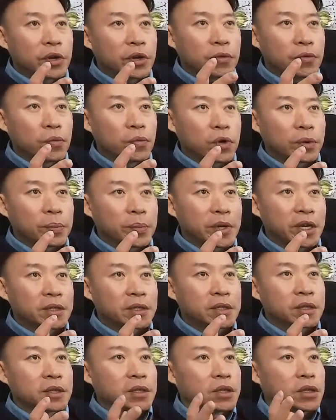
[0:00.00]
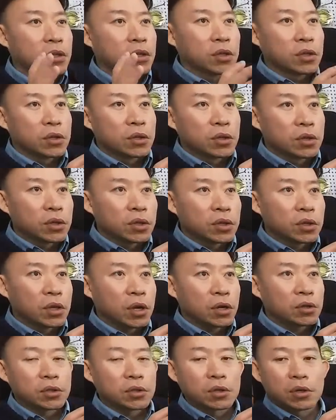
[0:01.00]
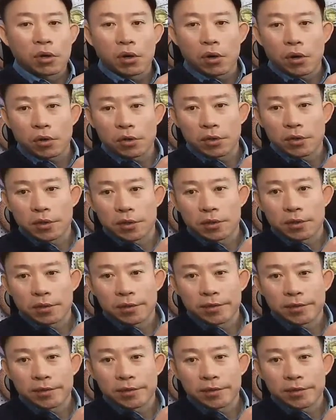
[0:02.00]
of workpiece not lost.